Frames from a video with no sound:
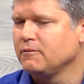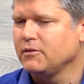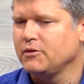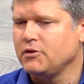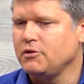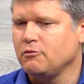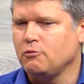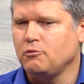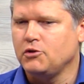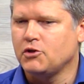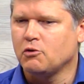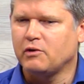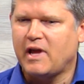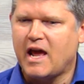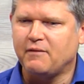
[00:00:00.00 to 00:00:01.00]
You
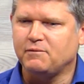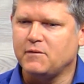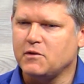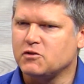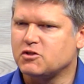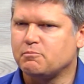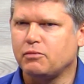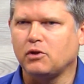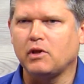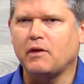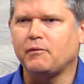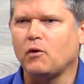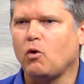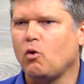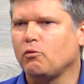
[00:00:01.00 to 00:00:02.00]
don't have to spill
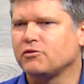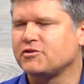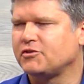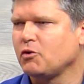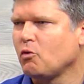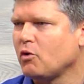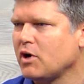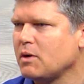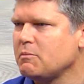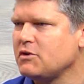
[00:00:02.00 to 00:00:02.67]
out the whole story,